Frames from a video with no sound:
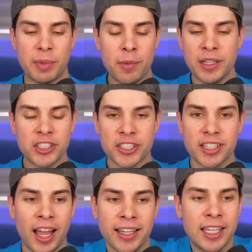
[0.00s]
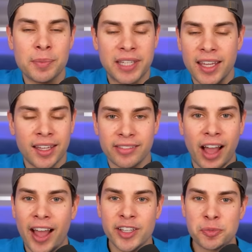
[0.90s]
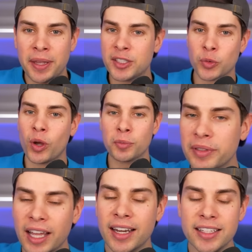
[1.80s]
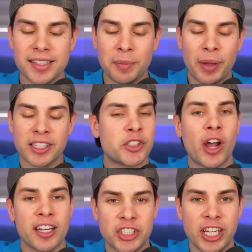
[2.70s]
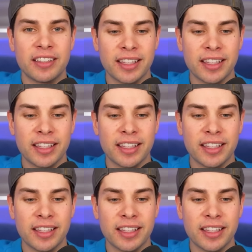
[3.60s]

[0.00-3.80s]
maybe just I keep taking the highest pace one, but that is the best strategy, I